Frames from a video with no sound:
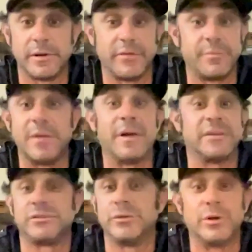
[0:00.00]
If my
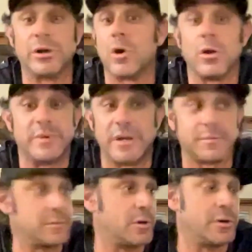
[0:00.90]
best student called me up
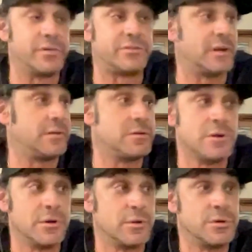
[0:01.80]
tomorrow and said,
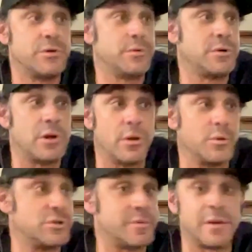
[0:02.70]

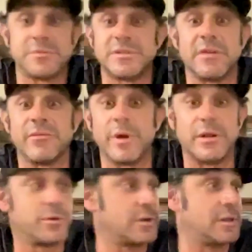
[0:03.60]
would you be upset if I went
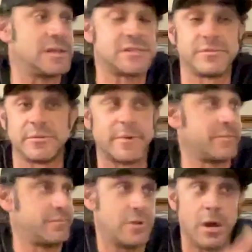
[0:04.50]
and took a lesson from someone
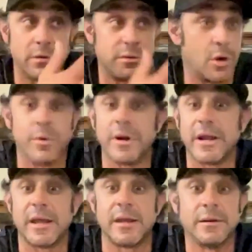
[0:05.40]
else? No, go right
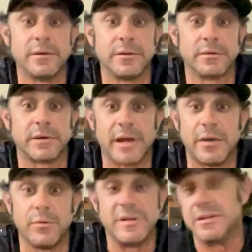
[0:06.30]
ahead. Okay.
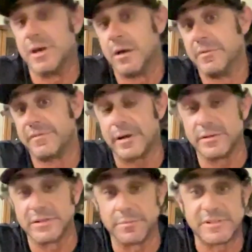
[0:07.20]
It would be dumb if I
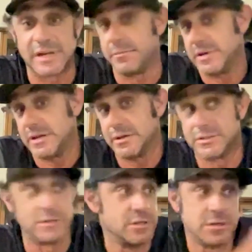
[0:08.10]
was upset
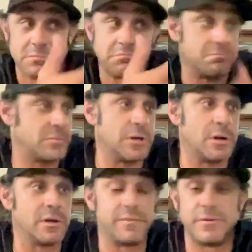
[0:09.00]
because,
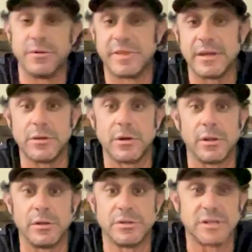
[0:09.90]
if you think you can
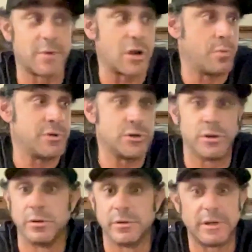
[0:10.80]
learn some, I hope you
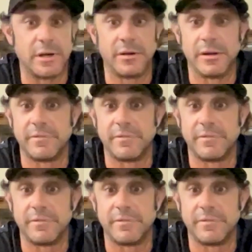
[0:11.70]
do, and